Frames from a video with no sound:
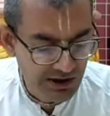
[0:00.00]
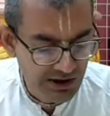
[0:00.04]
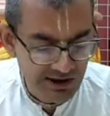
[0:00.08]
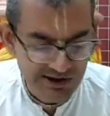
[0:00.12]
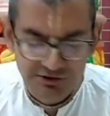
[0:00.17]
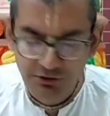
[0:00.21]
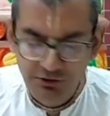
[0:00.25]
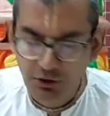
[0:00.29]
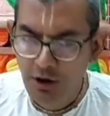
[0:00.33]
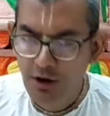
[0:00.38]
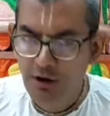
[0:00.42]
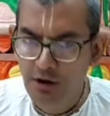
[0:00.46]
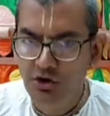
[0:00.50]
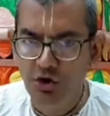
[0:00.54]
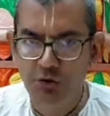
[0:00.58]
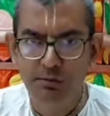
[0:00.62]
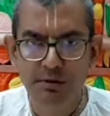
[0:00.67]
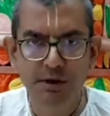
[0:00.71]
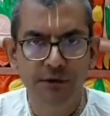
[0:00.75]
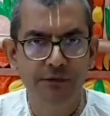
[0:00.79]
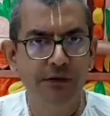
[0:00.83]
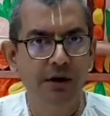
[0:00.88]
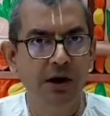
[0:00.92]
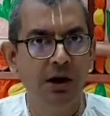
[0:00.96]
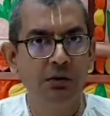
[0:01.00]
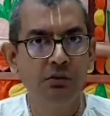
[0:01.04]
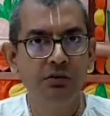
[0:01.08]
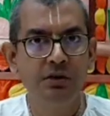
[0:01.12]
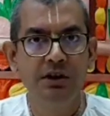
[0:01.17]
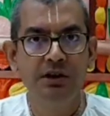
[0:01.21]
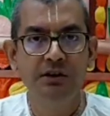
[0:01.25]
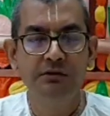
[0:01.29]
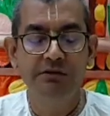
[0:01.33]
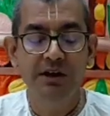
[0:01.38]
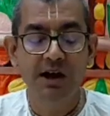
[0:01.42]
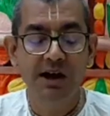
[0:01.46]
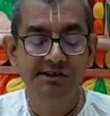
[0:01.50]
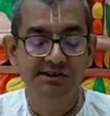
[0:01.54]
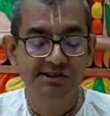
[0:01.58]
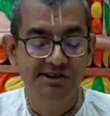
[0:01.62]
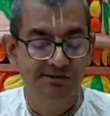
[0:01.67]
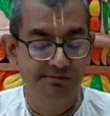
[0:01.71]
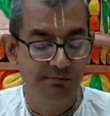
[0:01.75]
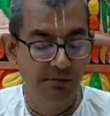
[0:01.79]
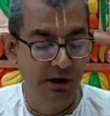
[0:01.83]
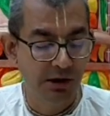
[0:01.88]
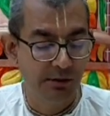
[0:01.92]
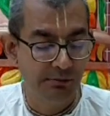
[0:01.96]
is not to be found in
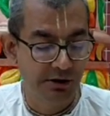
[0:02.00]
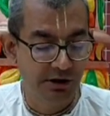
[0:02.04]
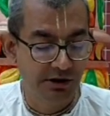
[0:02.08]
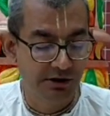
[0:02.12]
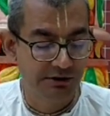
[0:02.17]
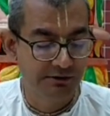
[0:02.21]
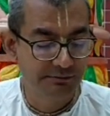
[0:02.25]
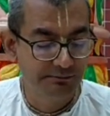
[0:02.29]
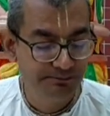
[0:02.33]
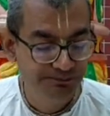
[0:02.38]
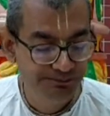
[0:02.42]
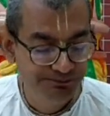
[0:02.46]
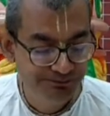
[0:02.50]
Vyasa's Mahabharata.